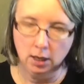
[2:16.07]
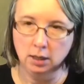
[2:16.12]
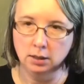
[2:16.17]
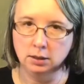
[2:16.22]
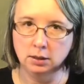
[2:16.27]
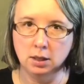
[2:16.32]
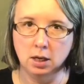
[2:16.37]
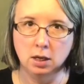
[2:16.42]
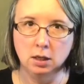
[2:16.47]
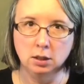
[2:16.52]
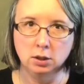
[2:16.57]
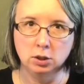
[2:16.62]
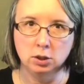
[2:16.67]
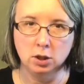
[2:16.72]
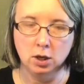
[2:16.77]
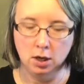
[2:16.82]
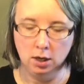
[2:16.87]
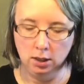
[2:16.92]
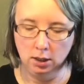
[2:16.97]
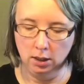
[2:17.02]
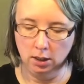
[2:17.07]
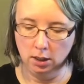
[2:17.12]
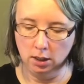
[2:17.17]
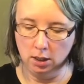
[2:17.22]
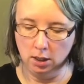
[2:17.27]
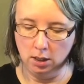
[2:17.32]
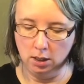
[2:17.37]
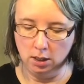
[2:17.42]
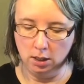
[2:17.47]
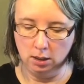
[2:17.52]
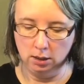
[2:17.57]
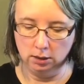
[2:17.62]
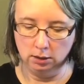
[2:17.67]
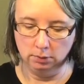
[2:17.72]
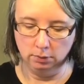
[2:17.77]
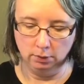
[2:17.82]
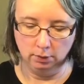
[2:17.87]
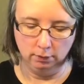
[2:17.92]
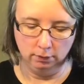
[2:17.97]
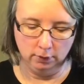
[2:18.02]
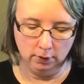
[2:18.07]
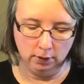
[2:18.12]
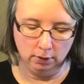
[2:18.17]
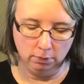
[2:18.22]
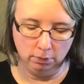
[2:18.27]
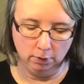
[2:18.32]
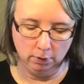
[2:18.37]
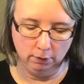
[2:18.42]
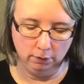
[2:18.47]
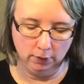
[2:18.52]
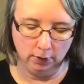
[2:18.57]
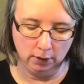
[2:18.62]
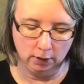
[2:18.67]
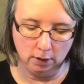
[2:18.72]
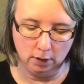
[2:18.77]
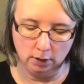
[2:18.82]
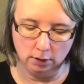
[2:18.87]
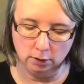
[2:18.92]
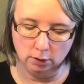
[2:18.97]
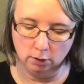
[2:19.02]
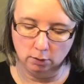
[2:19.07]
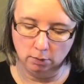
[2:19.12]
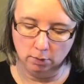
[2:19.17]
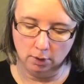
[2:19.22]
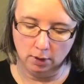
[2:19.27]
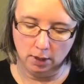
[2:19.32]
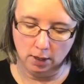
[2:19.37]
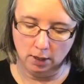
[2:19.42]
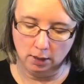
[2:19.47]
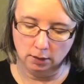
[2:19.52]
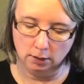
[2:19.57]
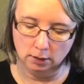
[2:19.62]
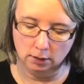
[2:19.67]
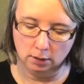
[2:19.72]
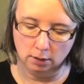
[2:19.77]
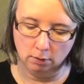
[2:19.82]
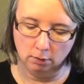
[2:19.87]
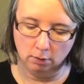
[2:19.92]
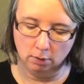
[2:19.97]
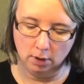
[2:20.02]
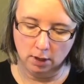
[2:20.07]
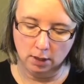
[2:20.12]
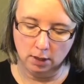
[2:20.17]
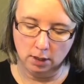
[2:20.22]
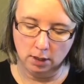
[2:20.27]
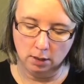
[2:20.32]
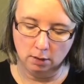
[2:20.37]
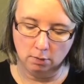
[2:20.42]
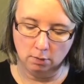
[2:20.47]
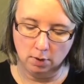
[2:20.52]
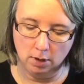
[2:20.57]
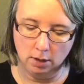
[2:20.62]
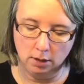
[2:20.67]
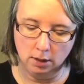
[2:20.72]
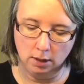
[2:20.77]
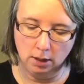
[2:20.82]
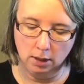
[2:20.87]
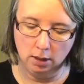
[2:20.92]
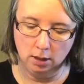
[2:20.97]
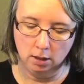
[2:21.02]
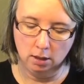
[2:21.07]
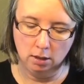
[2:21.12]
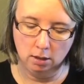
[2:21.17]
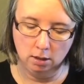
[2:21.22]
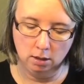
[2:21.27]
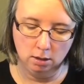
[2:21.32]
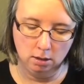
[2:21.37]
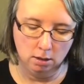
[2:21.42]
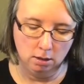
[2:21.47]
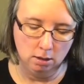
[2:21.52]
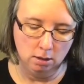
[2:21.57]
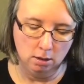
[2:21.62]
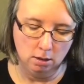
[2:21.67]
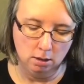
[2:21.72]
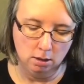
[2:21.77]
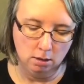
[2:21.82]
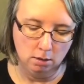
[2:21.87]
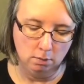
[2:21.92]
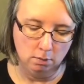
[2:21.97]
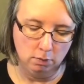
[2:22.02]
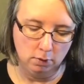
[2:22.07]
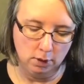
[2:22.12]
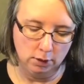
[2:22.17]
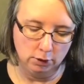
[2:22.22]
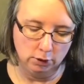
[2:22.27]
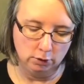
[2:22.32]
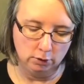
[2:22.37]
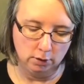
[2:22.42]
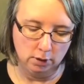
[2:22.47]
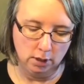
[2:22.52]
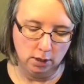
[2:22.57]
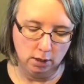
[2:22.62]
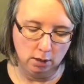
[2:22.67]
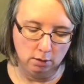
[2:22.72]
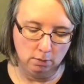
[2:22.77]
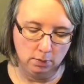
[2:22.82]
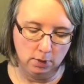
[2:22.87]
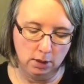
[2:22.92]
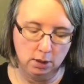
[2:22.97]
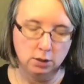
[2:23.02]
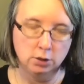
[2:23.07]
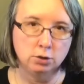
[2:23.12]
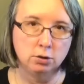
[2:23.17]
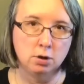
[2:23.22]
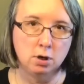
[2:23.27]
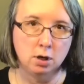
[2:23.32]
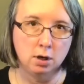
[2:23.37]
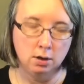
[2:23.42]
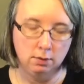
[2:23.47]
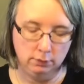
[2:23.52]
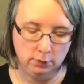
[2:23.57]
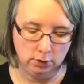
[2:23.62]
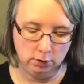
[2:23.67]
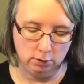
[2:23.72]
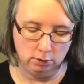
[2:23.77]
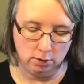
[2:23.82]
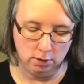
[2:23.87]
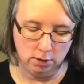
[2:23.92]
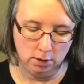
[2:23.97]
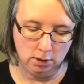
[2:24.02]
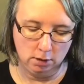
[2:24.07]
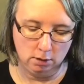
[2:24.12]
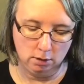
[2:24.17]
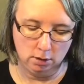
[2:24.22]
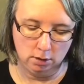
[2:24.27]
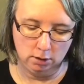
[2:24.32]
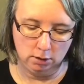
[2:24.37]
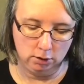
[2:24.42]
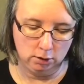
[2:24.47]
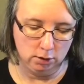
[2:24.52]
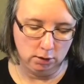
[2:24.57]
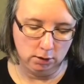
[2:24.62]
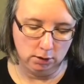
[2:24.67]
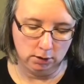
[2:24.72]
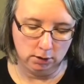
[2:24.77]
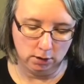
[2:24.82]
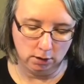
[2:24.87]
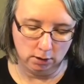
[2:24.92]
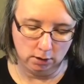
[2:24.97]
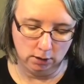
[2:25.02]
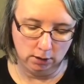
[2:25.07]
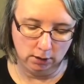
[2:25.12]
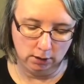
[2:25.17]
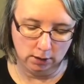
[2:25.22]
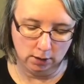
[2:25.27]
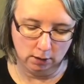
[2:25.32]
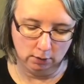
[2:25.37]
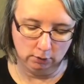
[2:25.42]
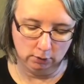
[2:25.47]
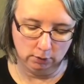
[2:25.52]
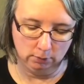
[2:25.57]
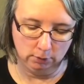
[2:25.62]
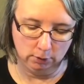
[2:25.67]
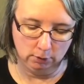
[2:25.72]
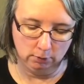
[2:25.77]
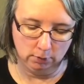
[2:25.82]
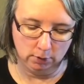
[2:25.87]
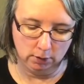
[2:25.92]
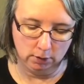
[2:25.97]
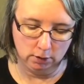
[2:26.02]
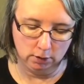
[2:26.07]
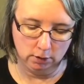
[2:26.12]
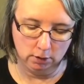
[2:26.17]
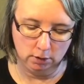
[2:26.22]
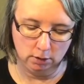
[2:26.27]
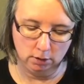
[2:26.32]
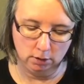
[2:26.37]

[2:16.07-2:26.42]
Sun is shining, and it's a perfect October day. So great day to run the pressure canner because you're not going to have to turn on the air conditioning. It's not going to heat the house up too much.